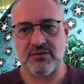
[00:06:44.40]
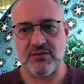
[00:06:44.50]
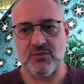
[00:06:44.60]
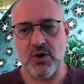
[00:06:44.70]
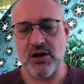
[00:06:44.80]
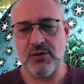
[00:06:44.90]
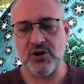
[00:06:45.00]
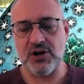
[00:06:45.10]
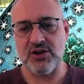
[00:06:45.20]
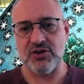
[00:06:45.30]
when I'm
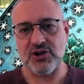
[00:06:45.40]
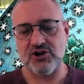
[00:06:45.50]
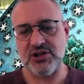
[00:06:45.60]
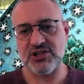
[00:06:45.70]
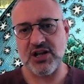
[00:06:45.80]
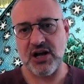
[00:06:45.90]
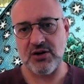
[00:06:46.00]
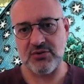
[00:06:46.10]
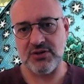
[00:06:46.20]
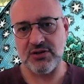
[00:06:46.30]
looking at the Christ
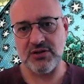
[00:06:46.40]
code